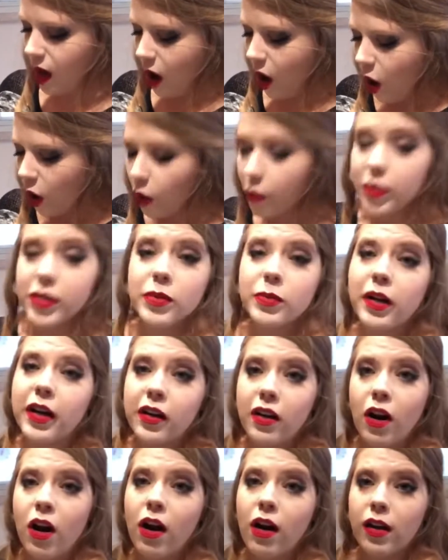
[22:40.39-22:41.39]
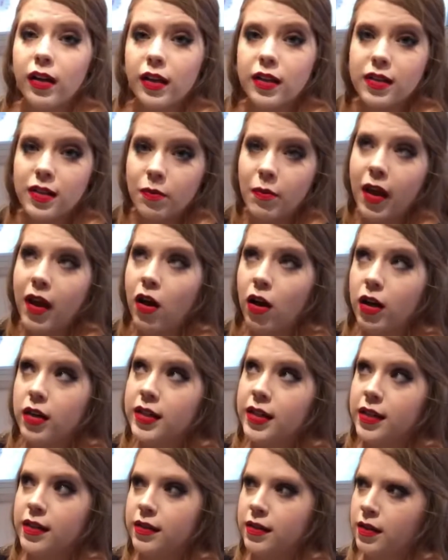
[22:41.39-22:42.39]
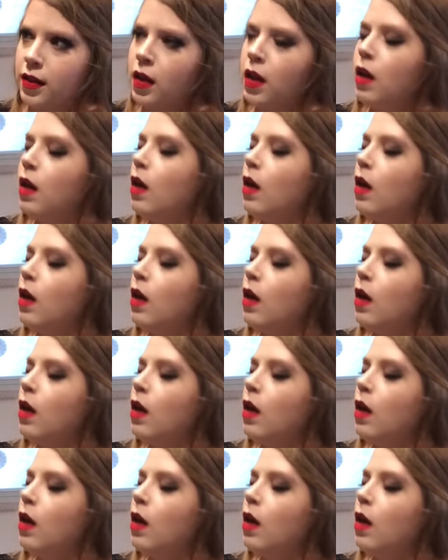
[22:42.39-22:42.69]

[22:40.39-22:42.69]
home is where your heart is, and my heart has